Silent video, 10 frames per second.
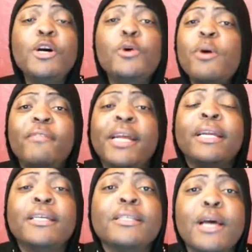Whoever
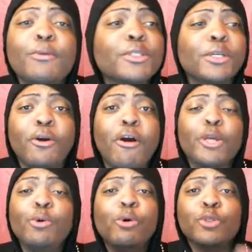that is. I was in the car.
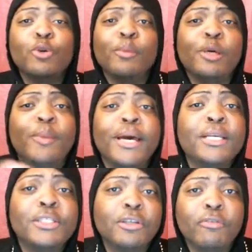You all saw me on my
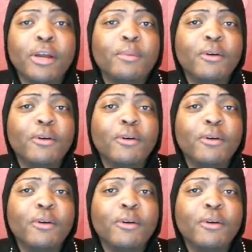Instagram.